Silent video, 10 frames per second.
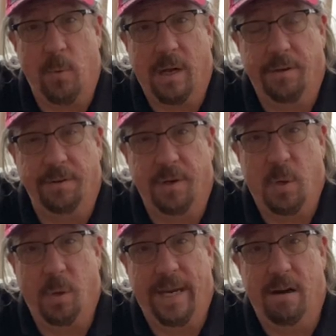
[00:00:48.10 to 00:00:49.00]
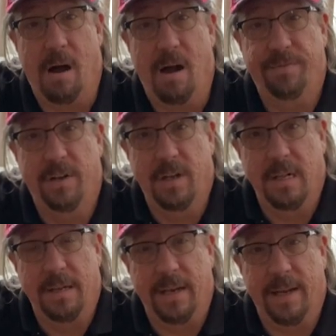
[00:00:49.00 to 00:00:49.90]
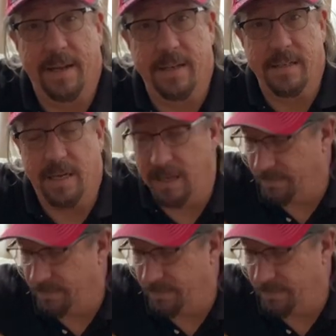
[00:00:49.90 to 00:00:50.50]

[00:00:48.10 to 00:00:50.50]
welder and holding off, and